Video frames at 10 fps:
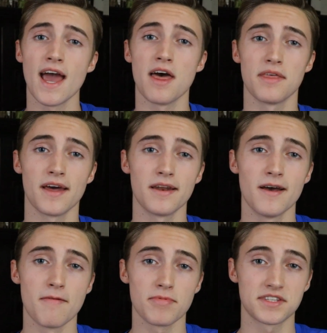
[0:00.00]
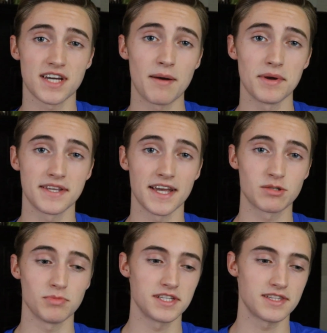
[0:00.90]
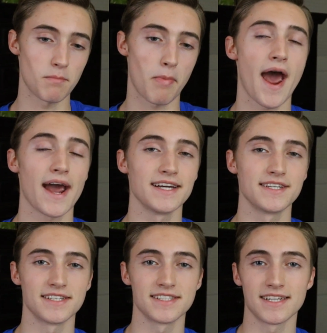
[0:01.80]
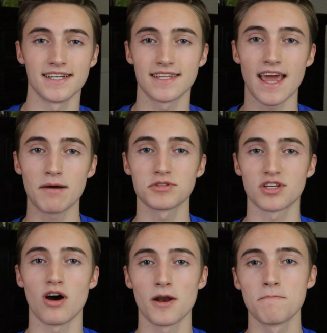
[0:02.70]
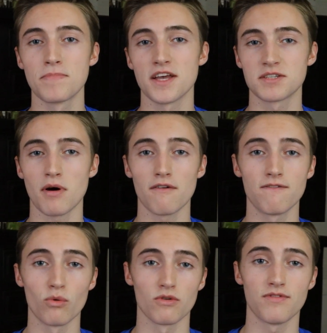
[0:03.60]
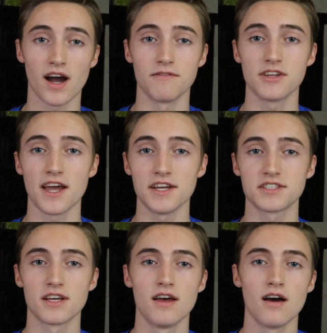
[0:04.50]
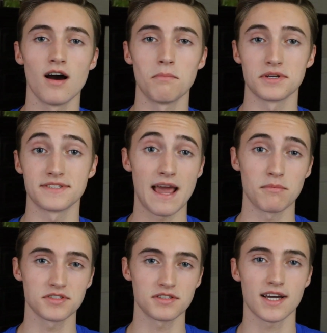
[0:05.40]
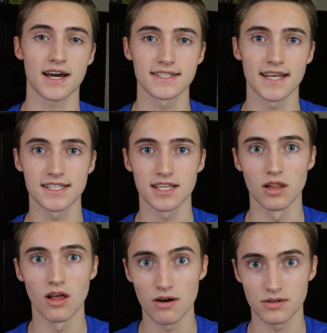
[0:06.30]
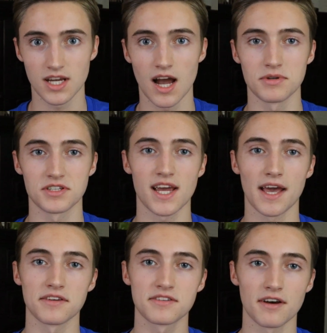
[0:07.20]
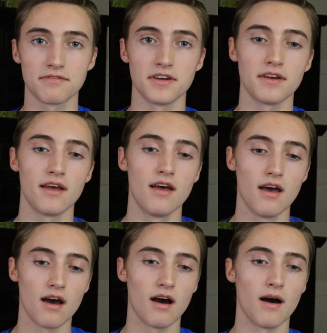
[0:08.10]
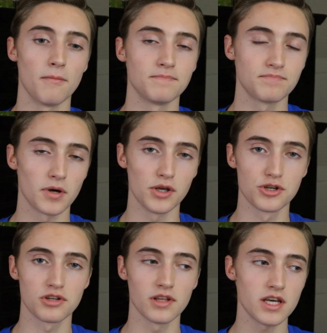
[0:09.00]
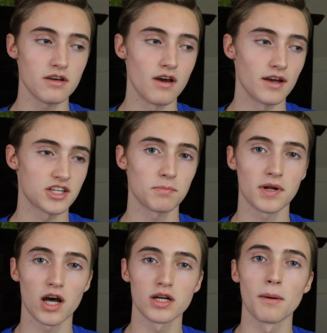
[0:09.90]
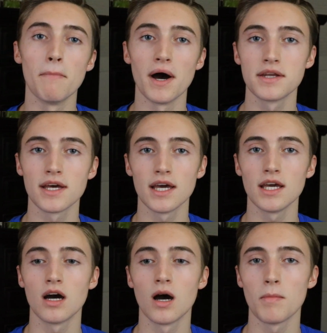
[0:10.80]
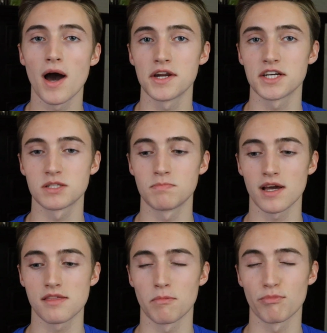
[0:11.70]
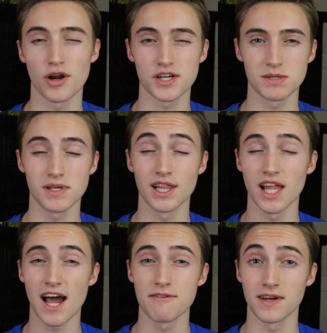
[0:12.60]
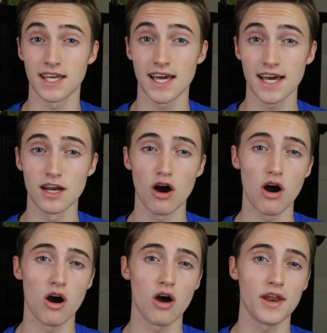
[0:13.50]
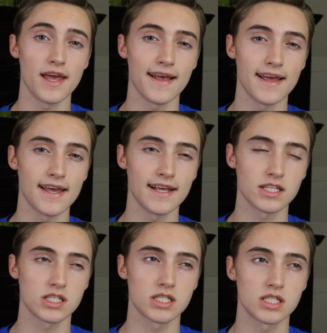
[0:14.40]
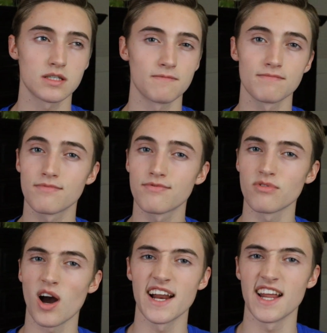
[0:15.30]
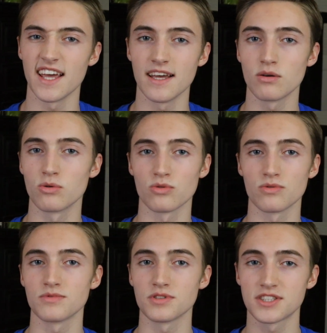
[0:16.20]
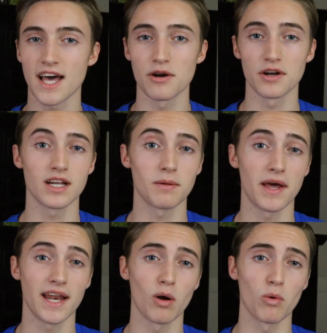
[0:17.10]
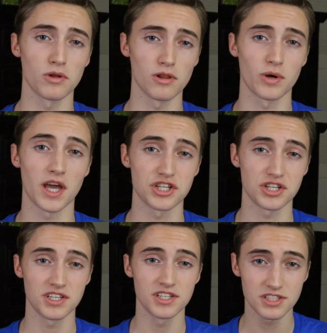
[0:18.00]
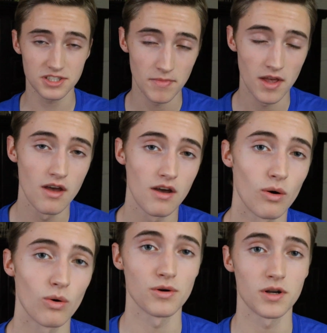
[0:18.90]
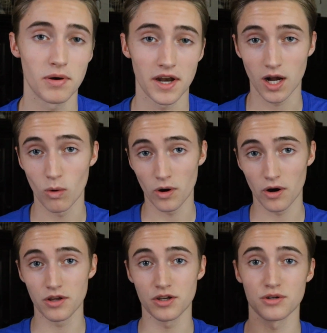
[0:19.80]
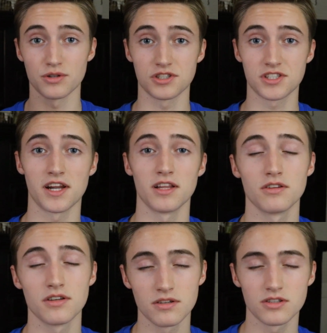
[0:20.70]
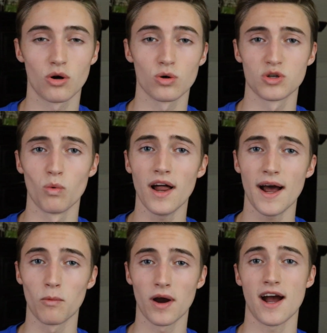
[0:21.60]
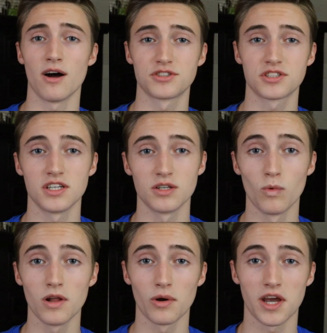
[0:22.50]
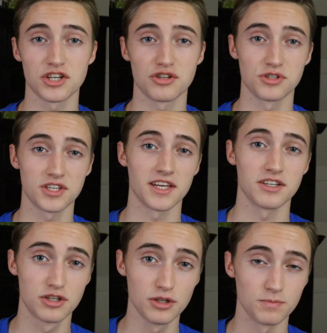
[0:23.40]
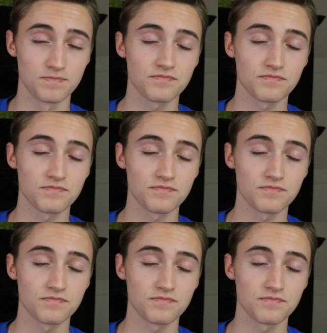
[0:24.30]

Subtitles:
And then the time it takes me to then package and send it to Amazon is about 4 or 5 days, because Amazon kind of takes a long time to scan the stuff in. But usually ship it out on a Monday. I'd expect the product to be live again on a Friday or Saturday, depending on where the location is, or depending on where you're sending, or to what warehouse and what location you're sending it to.